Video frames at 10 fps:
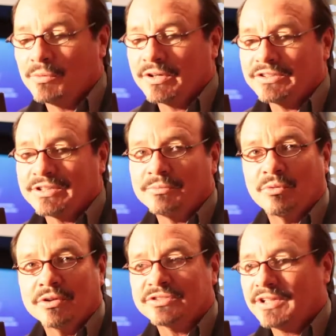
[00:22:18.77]
They wanted
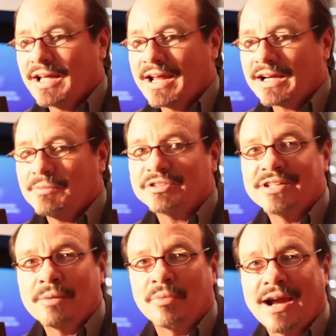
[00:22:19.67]
something. Where's the light? How come
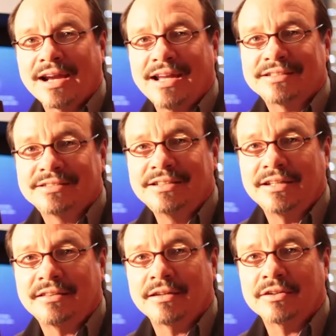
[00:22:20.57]
it's not bright? I can't
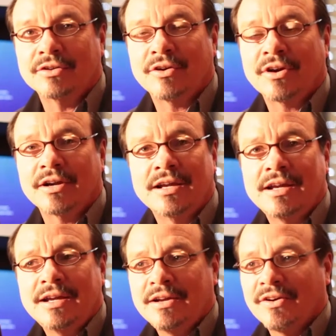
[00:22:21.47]
see anything, you know,
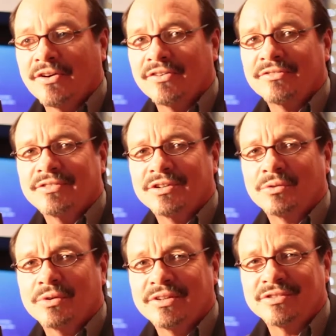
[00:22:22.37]
or you
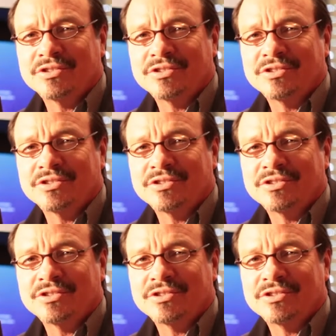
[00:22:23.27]
know what?